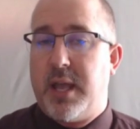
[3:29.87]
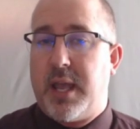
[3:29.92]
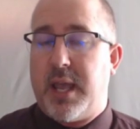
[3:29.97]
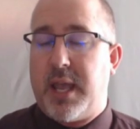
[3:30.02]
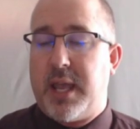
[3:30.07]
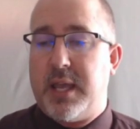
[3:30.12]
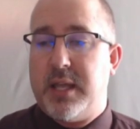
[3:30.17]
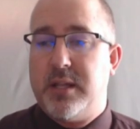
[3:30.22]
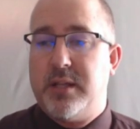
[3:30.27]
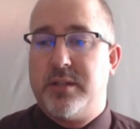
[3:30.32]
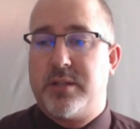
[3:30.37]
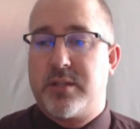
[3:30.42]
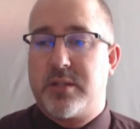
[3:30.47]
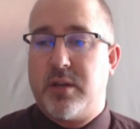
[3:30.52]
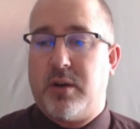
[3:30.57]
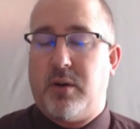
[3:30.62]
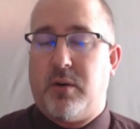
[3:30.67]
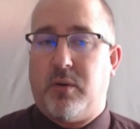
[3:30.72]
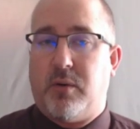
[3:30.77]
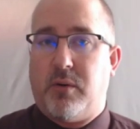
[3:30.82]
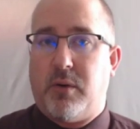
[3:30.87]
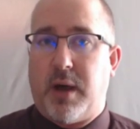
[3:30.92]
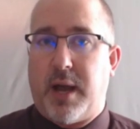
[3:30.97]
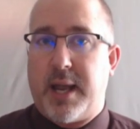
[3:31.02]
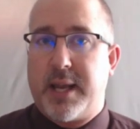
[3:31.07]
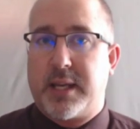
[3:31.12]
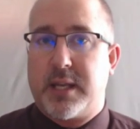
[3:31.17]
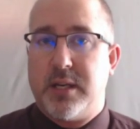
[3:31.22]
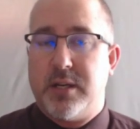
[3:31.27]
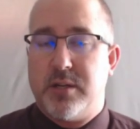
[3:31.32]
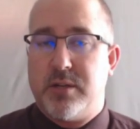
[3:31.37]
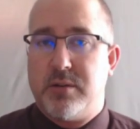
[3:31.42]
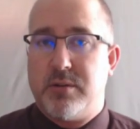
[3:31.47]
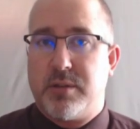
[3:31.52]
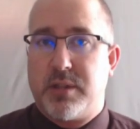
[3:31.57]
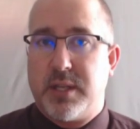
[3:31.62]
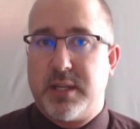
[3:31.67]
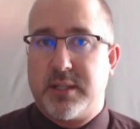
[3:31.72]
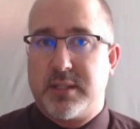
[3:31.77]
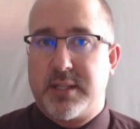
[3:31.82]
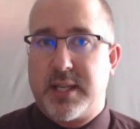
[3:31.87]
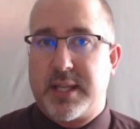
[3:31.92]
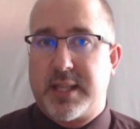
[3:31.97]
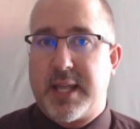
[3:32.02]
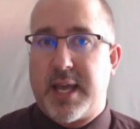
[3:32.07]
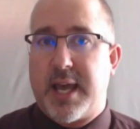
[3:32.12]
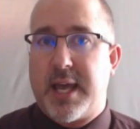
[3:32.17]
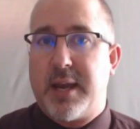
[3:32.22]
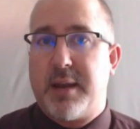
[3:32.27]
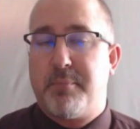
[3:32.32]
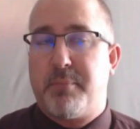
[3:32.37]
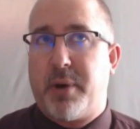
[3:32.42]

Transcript: And so I can do things like that.